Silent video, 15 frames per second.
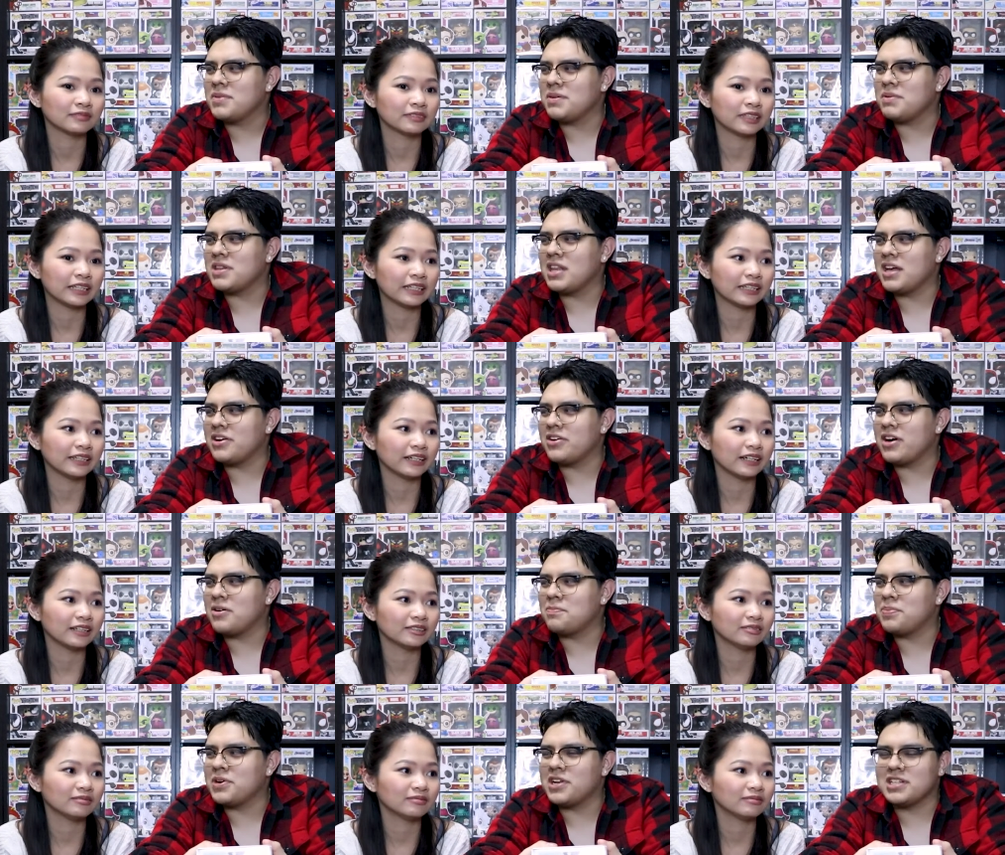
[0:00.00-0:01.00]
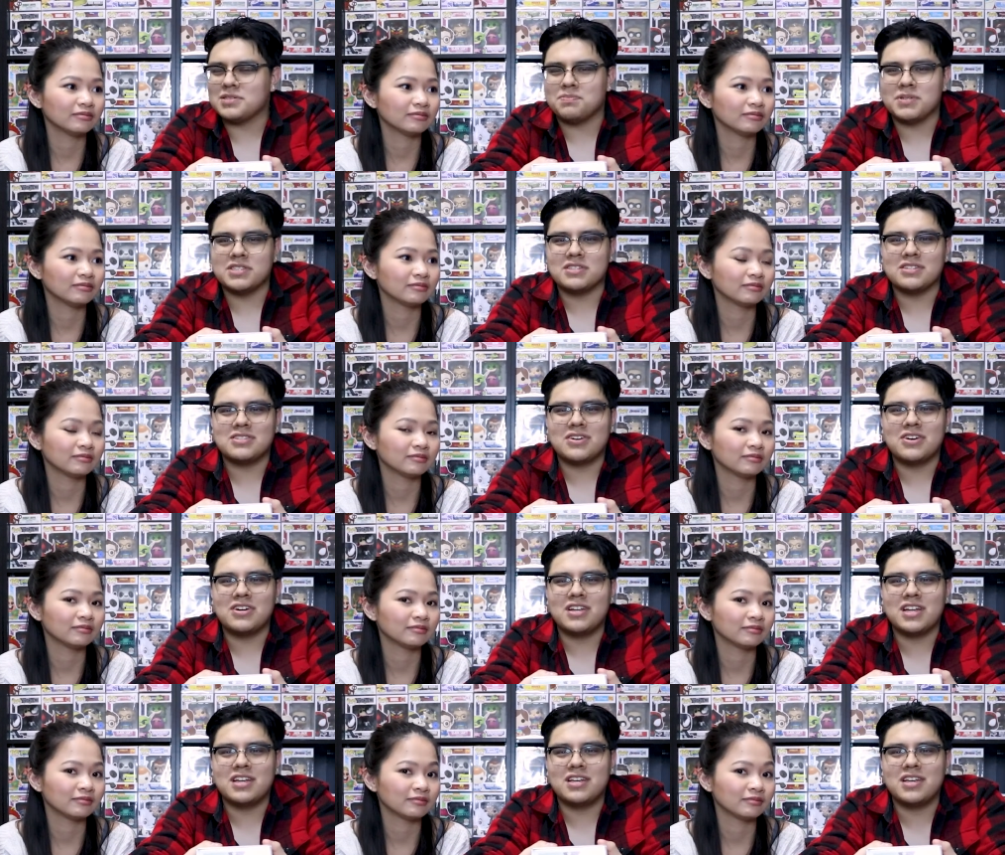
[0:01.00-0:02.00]
Speaker 1: Maybe later I'll put his business
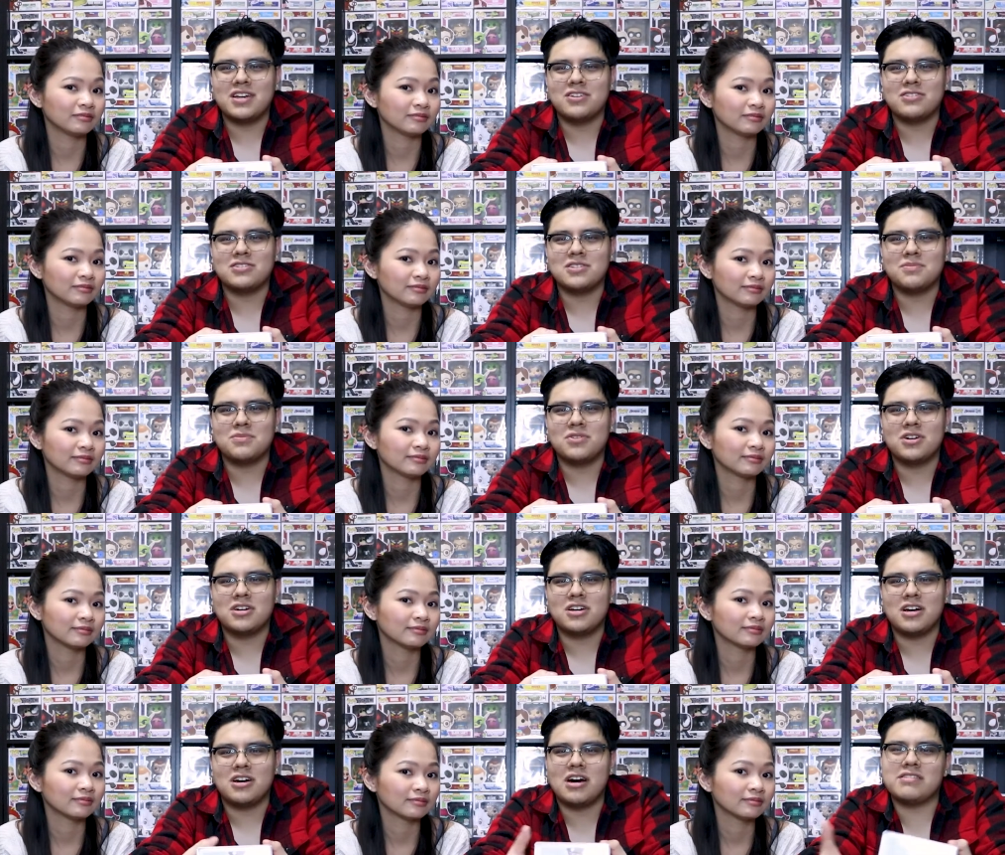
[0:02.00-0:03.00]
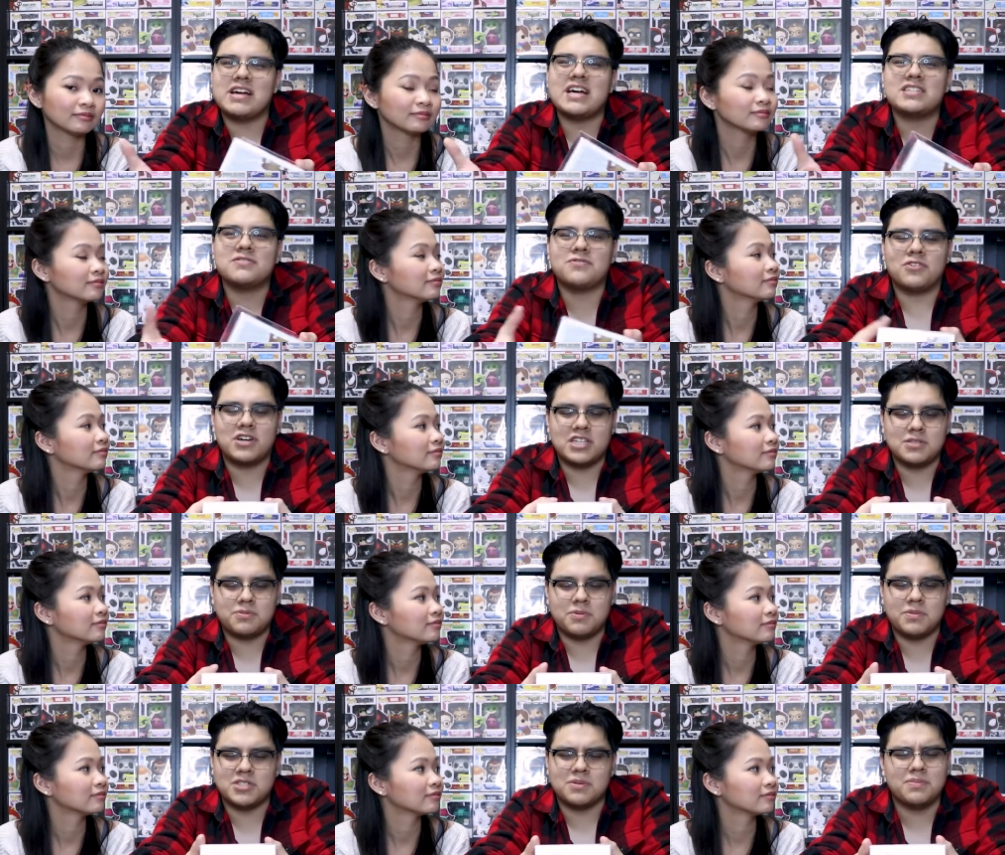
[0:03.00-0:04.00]
card here somewhere. I'll ask for
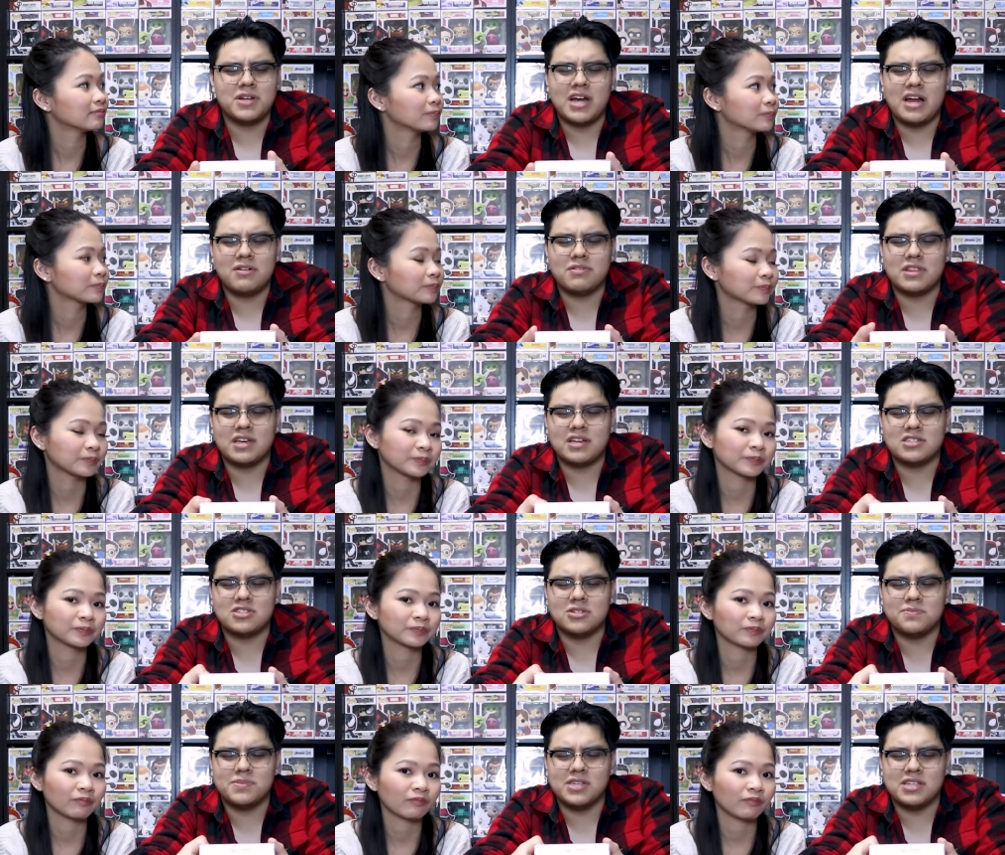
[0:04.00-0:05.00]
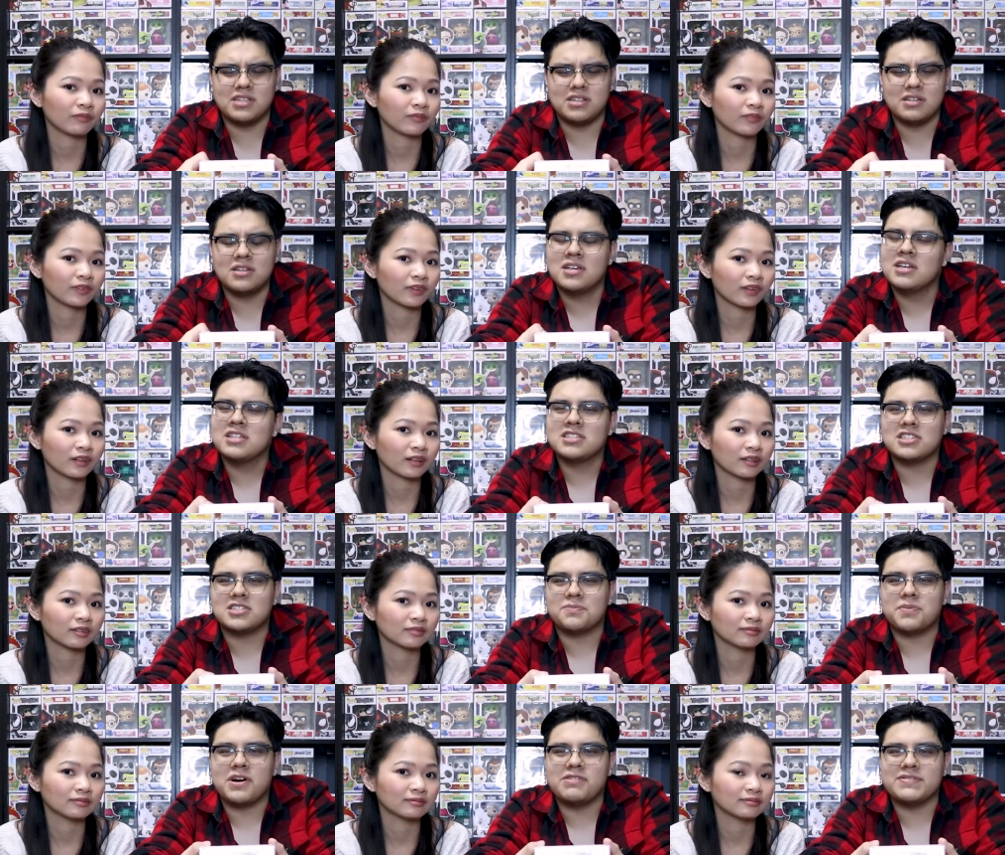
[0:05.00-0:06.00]
his permission, but I don't think it should be
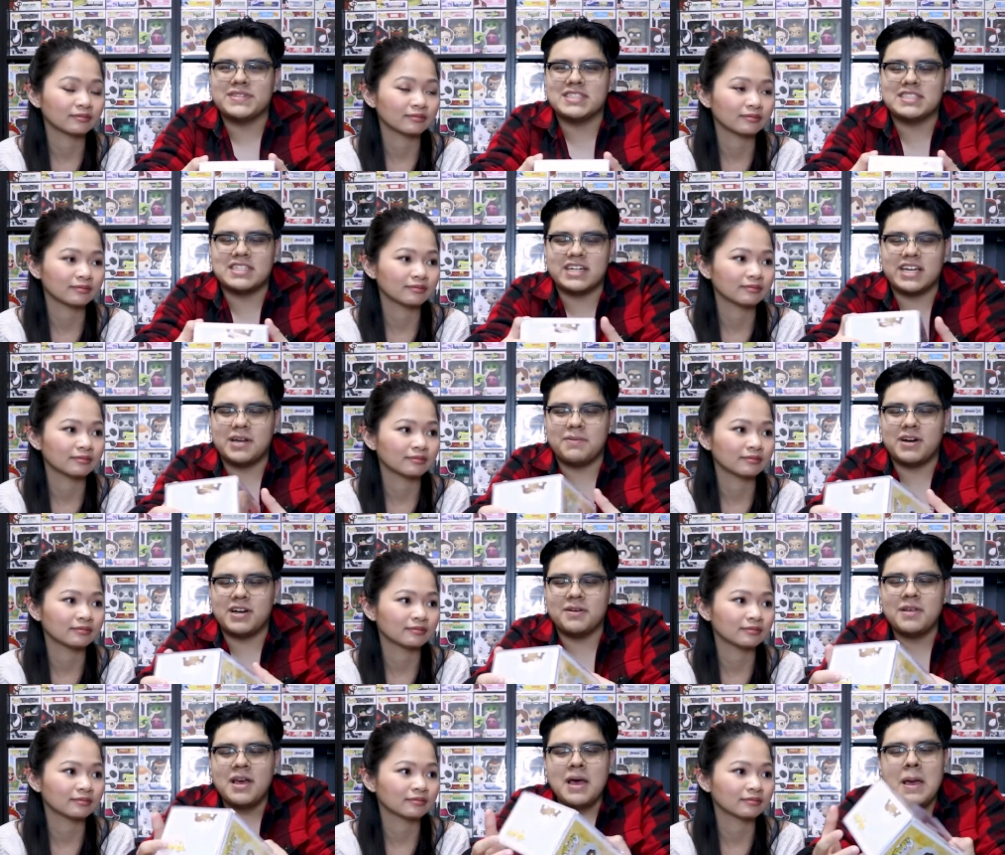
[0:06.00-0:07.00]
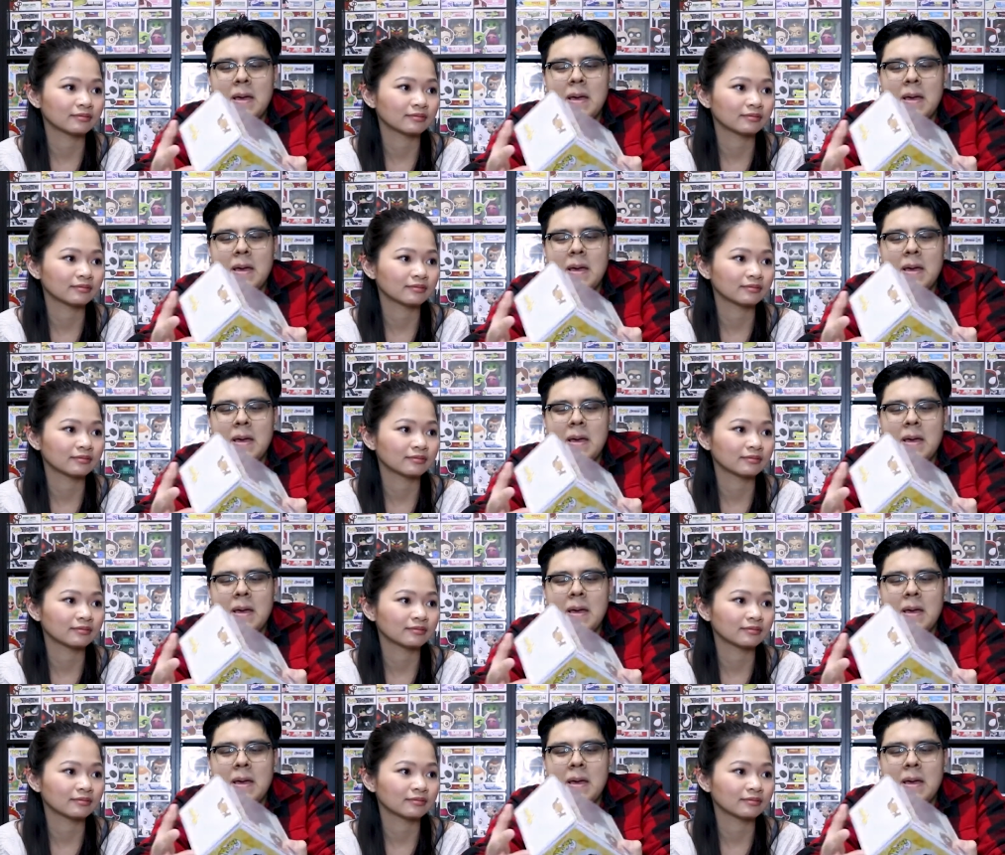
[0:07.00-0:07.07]
such a problem us talking about it.